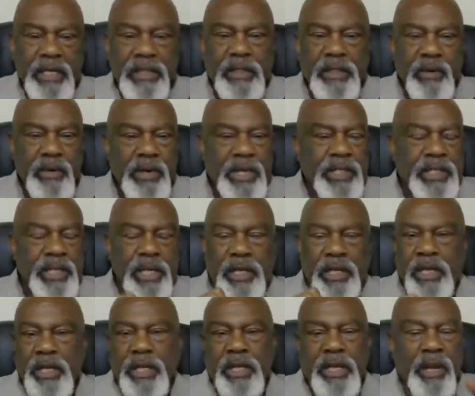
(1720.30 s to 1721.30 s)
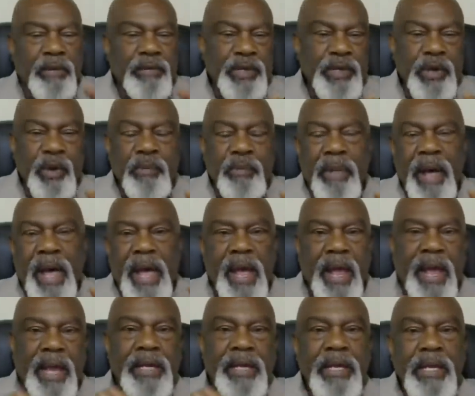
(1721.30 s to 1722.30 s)
so that shit can come to your
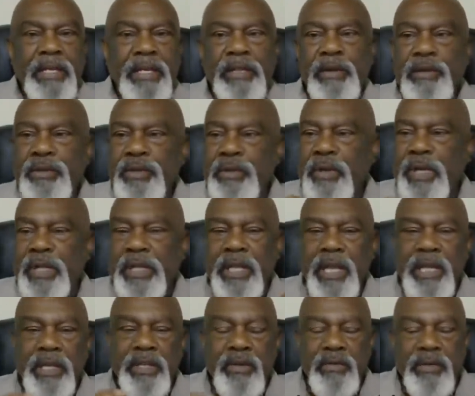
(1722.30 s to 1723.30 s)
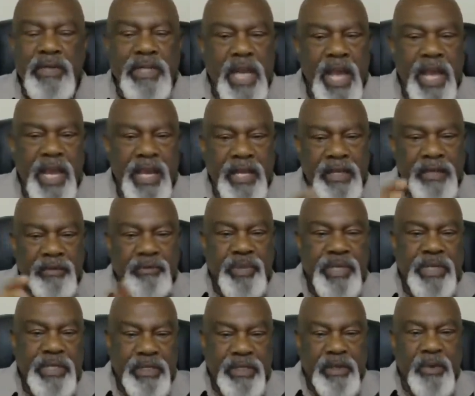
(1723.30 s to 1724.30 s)
mind, so you can think. You can't
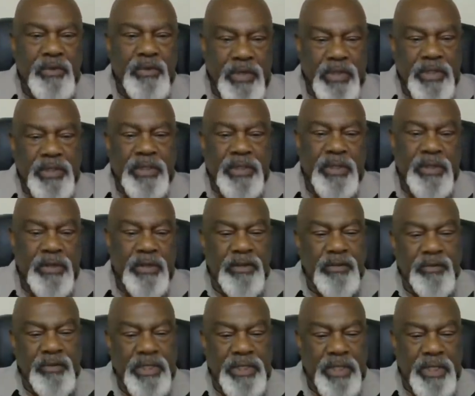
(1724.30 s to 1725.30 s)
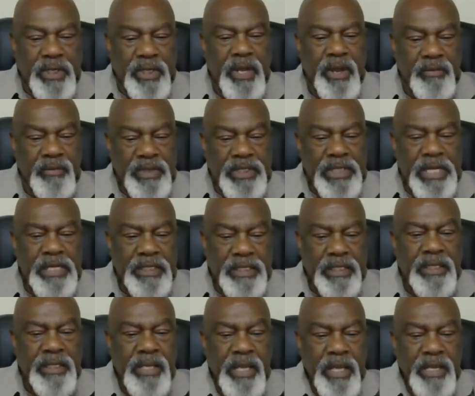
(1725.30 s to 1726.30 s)
be so concerned with the
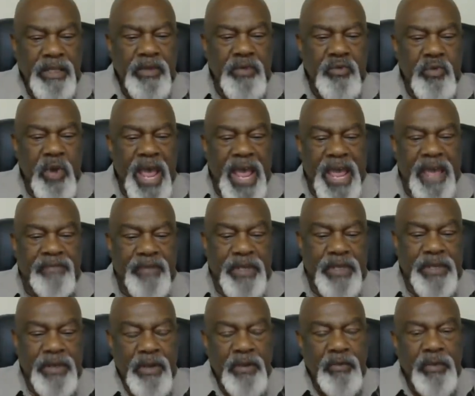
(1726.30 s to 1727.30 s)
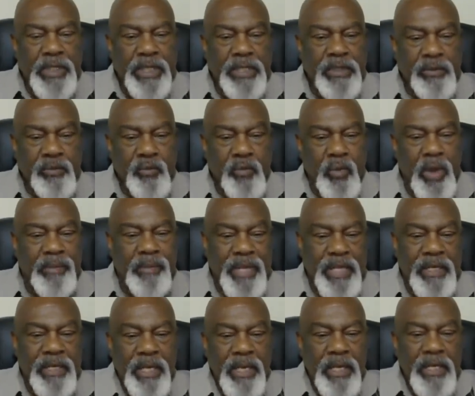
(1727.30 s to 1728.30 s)
conversation you having with this
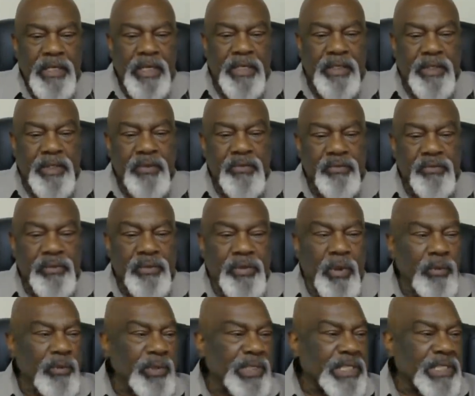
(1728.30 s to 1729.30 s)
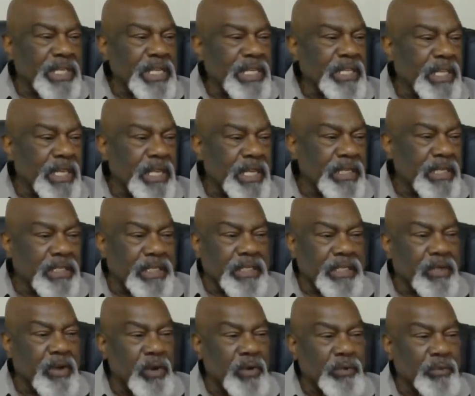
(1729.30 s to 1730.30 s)
woman that you don't see things
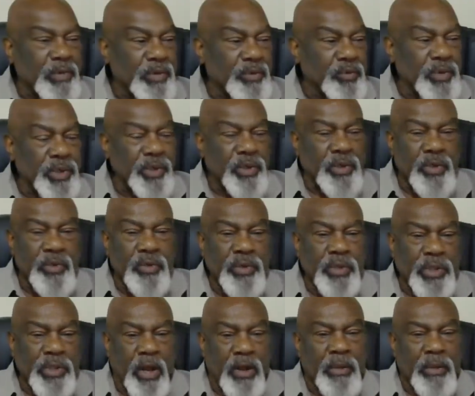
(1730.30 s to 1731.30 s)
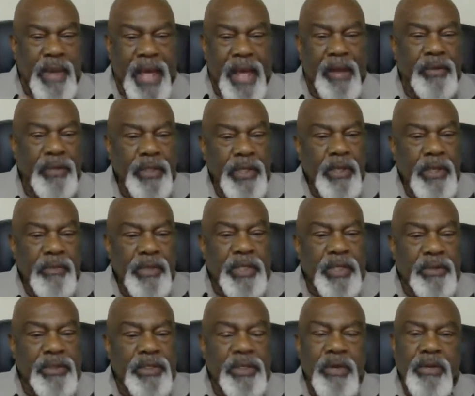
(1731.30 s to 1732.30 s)
that's going to be real cool to talk about,
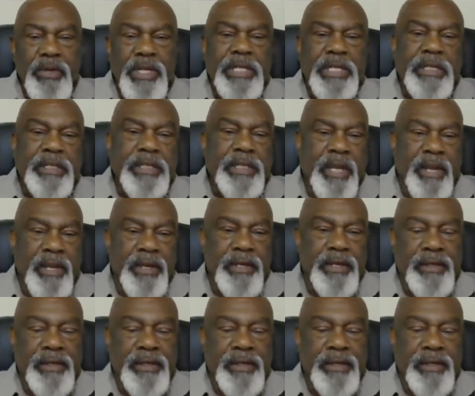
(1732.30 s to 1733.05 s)
because you're going to get stuck.